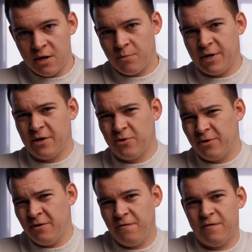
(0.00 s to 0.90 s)
But I
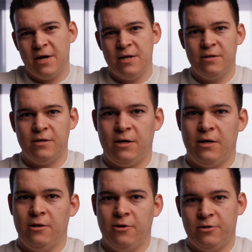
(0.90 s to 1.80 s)
couldn't find
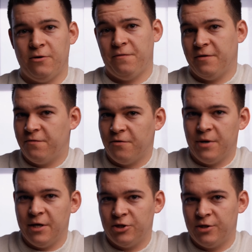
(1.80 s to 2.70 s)
a lot of
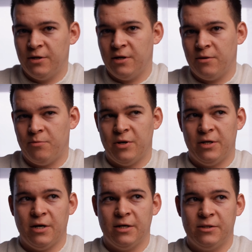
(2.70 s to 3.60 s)
information,
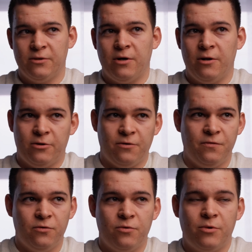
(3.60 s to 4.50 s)
but I saw a lot of
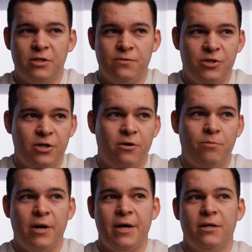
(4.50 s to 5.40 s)
YouTubers which are
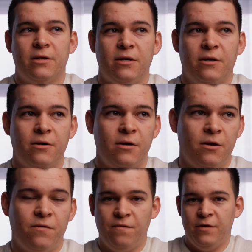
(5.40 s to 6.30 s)
buying the
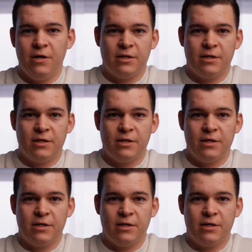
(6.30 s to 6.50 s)
V